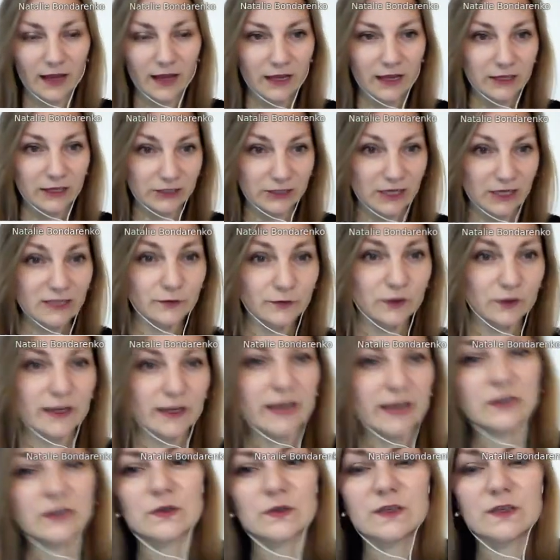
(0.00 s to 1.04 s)
Just would
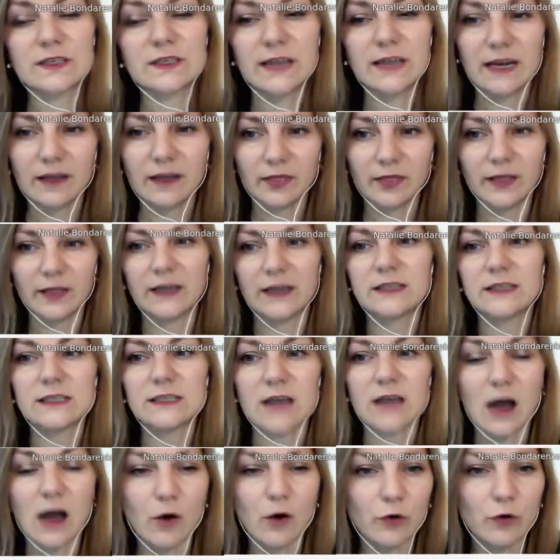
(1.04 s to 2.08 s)
like to say that
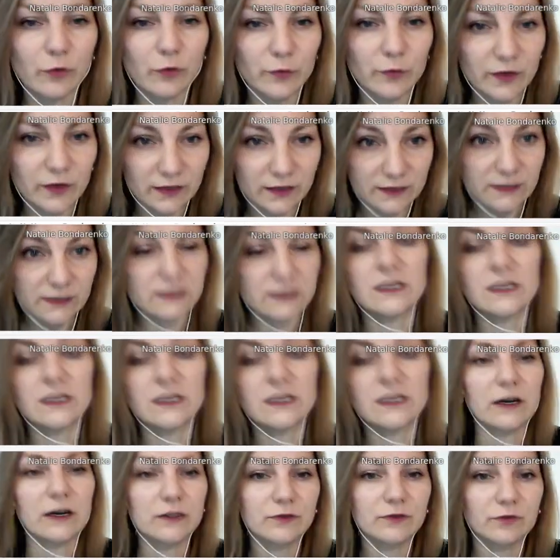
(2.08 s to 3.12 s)
our villas
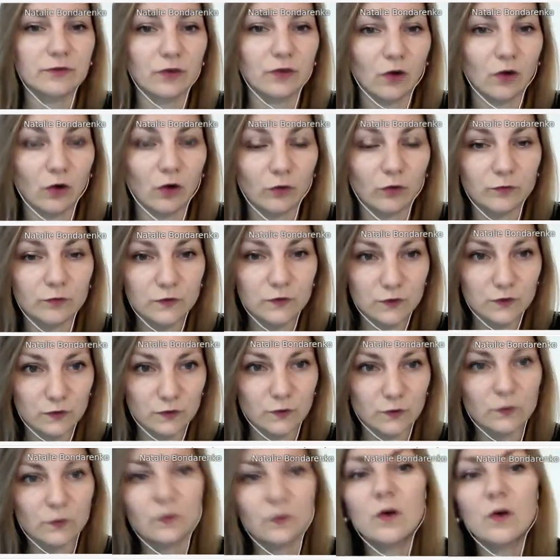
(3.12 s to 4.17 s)
start from
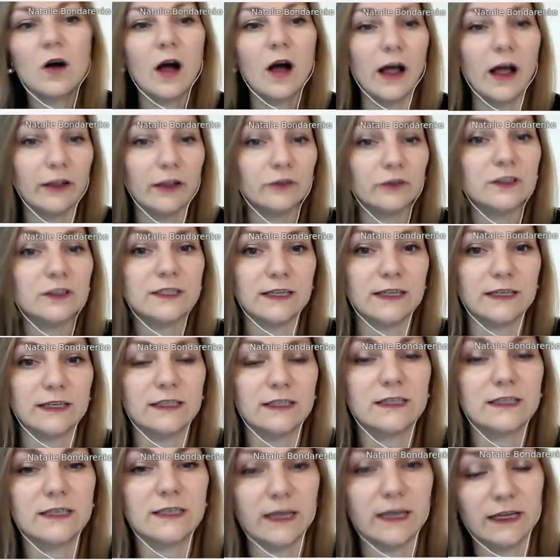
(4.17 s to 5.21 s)

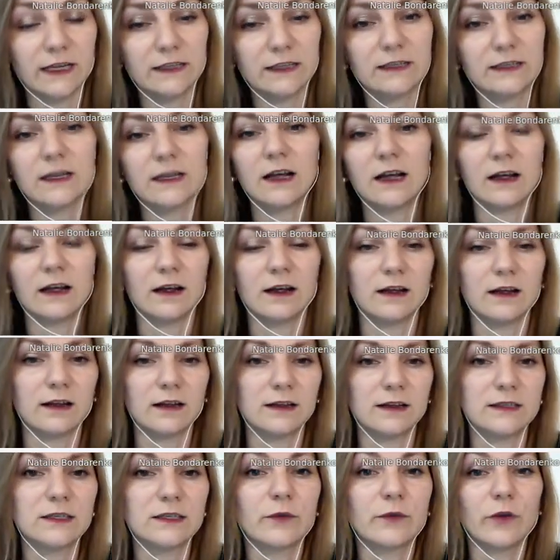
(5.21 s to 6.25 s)
210
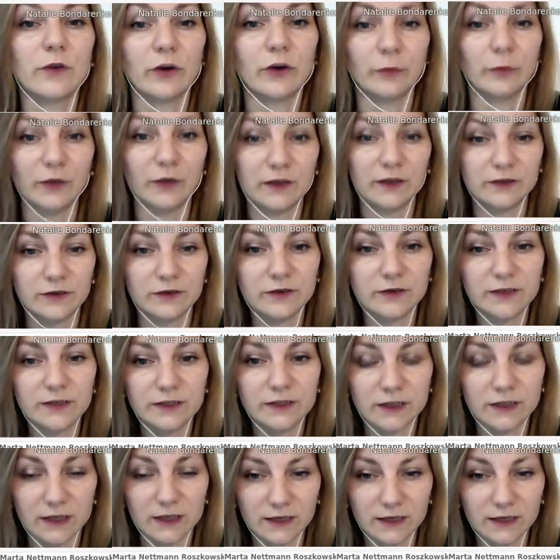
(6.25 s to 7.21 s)
square meters.